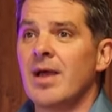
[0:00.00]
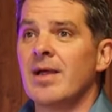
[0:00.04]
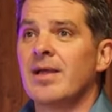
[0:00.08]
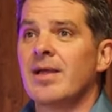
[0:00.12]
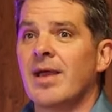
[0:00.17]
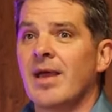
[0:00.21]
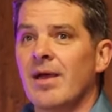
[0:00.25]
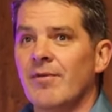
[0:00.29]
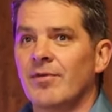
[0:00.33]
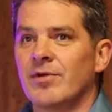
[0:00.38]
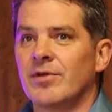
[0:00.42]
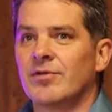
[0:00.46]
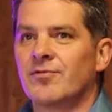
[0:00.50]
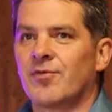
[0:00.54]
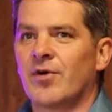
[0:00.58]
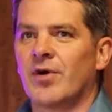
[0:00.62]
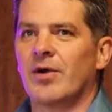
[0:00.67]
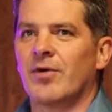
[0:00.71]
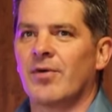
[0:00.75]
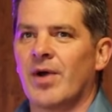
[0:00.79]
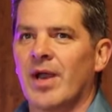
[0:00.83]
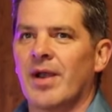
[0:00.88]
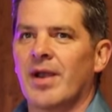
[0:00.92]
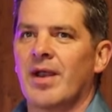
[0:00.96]
Hey, Kevin's
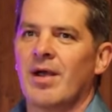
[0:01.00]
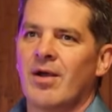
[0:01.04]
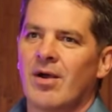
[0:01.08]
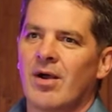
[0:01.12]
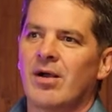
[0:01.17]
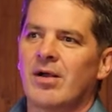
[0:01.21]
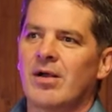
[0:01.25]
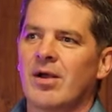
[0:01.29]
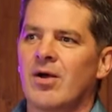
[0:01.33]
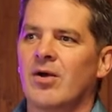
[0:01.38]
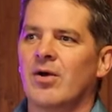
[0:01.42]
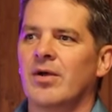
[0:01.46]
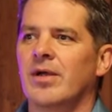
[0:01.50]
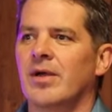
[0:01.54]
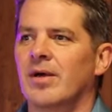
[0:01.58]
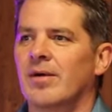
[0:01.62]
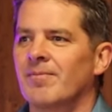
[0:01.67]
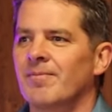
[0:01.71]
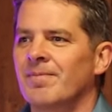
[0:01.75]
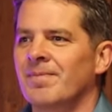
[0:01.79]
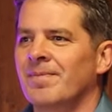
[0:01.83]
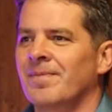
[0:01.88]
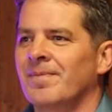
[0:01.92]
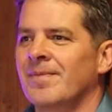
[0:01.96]
free right now. Go
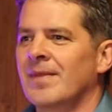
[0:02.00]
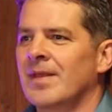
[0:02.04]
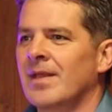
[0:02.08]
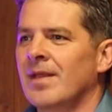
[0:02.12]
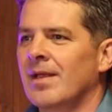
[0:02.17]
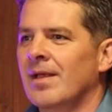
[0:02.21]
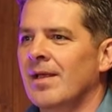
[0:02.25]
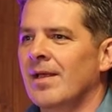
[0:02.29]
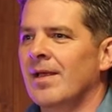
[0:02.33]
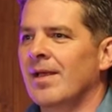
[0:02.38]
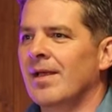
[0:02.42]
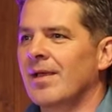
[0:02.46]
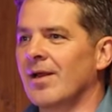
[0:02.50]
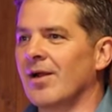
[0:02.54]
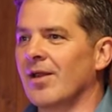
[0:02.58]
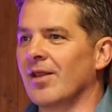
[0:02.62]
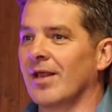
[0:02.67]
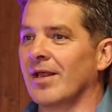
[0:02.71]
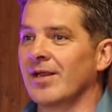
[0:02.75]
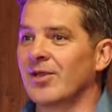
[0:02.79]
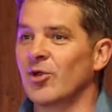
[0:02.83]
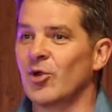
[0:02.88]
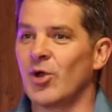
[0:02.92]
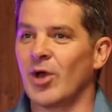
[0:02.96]
ahead. You know,
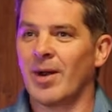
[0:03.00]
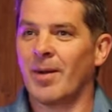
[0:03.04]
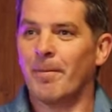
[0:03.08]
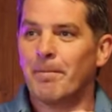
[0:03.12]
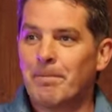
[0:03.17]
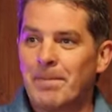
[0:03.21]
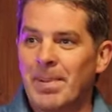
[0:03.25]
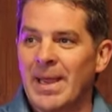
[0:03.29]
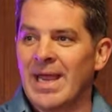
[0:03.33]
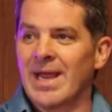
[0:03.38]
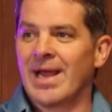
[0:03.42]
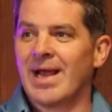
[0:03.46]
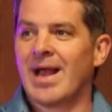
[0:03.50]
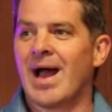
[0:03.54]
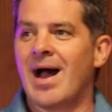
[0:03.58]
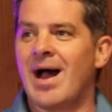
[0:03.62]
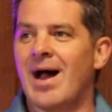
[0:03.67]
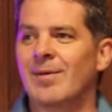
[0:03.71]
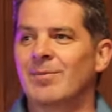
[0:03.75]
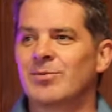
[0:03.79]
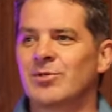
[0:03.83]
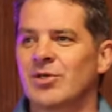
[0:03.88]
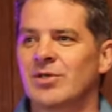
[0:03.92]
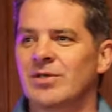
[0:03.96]
like you got a big
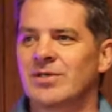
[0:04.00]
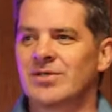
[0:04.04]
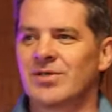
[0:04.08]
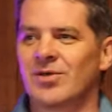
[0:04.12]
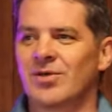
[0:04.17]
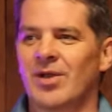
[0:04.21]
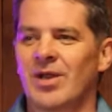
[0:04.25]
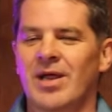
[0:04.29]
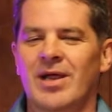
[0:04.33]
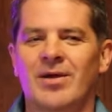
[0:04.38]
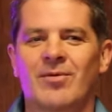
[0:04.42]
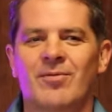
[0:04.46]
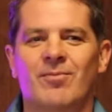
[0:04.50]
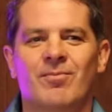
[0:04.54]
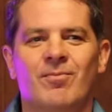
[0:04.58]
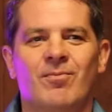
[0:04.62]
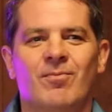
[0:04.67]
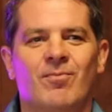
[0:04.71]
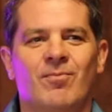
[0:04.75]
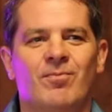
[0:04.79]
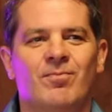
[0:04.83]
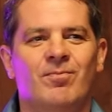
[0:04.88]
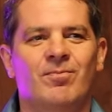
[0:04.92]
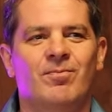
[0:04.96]
option. So, like,
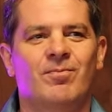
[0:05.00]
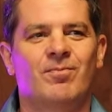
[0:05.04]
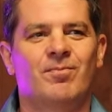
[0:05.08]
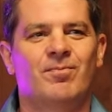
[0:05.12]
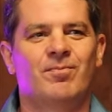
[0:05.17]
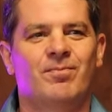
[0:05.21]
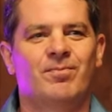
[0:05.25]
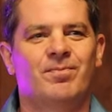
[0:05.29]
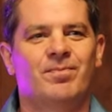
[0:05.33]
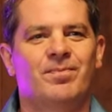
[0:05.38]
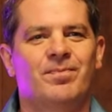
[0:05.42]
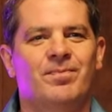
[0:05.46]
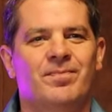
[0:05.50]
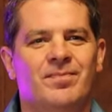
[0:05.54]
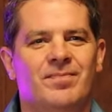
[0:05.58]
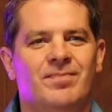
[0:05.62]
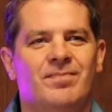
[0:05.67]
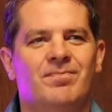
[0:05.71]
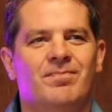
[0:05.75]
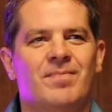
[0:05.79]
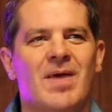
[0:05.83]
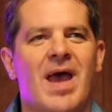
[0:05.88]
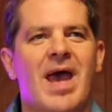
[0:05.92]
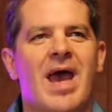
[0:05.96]

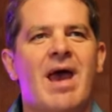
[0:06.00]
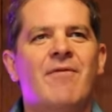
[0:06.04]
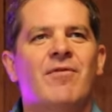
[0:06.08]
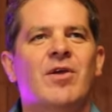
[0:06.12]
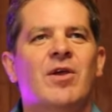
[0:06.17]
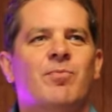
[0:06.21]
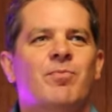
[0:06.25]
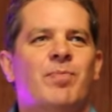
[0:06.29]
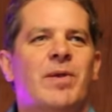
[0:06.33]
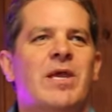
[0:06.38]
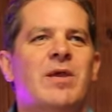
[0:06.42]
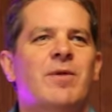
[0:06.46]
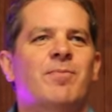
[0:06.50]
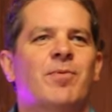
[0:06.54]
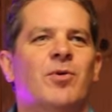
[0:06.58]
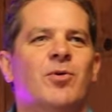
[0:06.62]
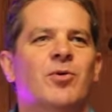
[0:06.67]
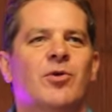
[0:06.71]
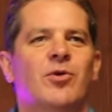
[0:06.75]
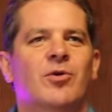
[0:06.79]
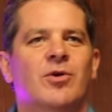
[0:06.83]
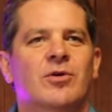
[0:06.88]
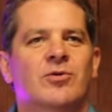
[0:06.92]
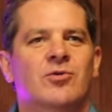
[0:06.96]
having
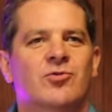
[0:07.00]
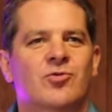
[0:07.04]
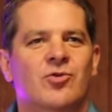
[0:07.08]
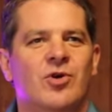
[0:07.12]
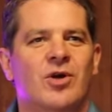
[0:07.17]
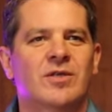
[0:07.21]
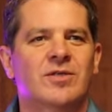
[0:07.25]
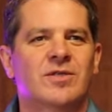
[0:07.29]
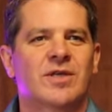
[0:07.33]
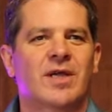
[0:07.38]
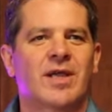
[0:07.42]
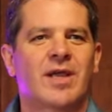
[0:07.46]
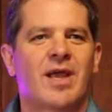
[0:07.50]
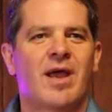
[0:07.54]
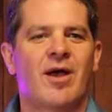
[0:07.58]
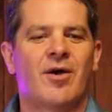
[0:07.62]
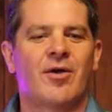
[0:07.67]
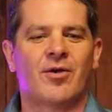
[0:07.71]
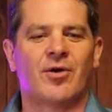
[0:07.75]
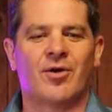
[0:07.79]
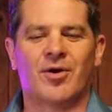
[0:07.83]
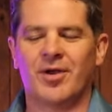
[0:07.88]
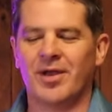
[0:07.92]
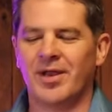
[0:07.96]
people you can trust and
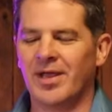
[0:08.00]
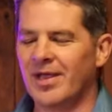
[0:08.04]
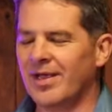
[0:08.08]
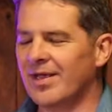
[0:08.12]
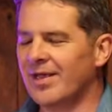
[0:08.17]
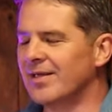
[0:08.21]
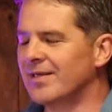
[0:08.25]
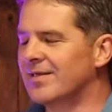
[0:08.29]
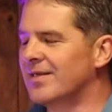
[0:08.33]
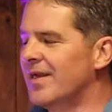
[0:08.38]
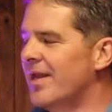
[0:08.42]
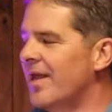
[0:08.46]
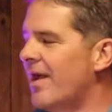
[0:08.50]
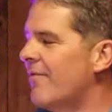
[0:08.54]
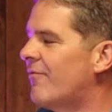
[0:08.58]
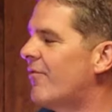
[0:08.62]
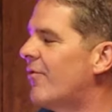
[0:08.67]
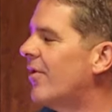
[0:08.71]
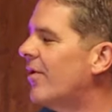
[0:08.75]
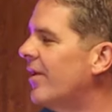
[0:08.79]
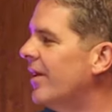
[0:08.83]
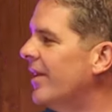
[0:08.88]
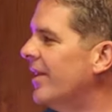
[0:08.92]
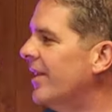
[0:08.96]
count on is
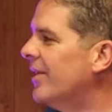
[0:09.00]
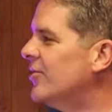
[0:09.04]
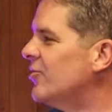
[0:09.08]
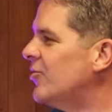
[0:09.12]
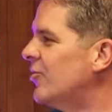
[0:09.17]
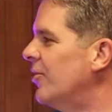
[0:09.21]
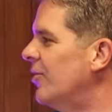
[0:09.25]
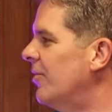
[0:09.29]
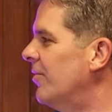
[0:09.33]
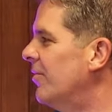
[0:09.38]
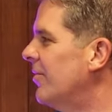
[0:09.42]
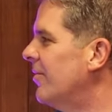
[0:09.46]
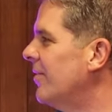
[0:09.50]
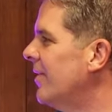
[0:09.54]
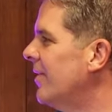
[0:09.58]
never an issue.